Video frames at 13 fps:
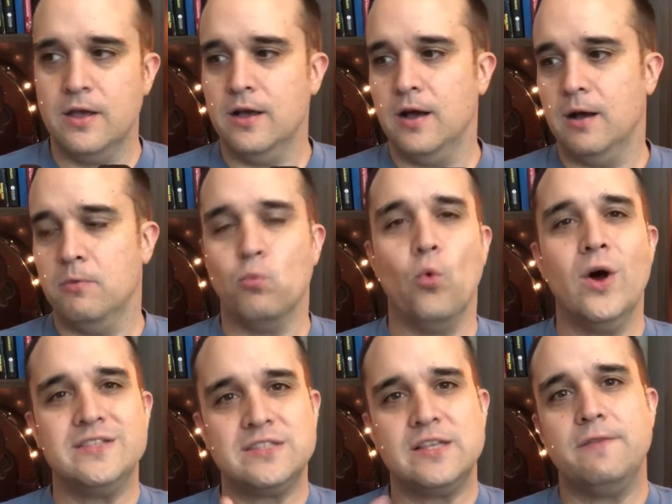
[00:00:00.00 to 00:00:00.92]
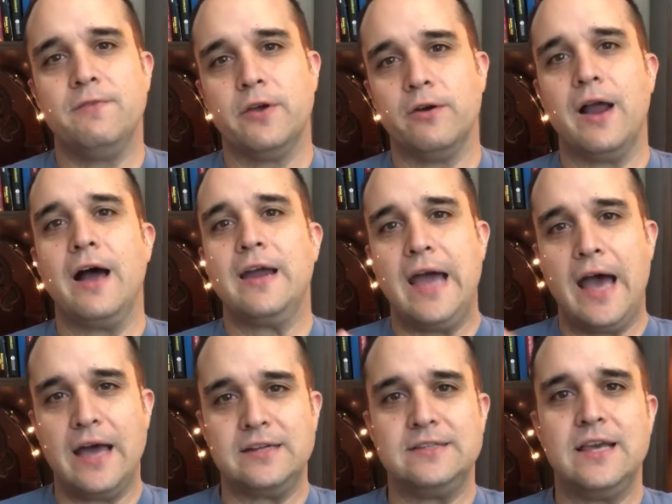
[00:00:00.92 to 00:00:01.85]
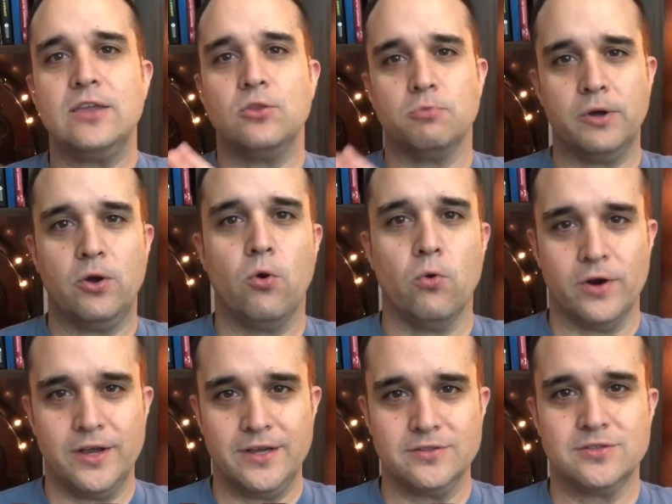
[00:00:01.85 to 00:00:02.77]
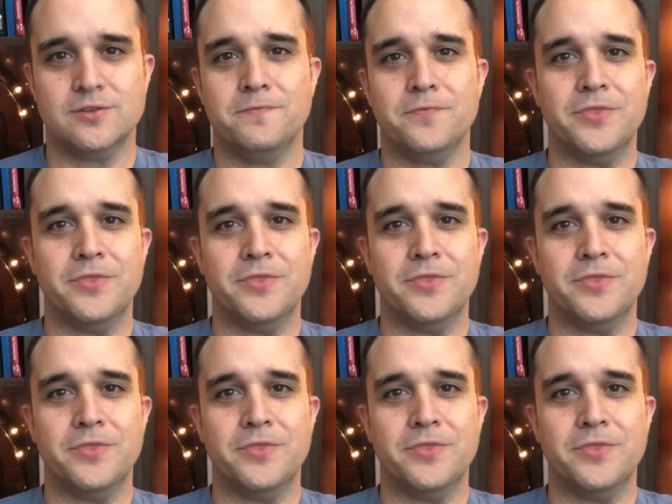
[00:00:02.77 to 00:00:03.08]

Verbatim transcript: Once they figured out how to take the recordings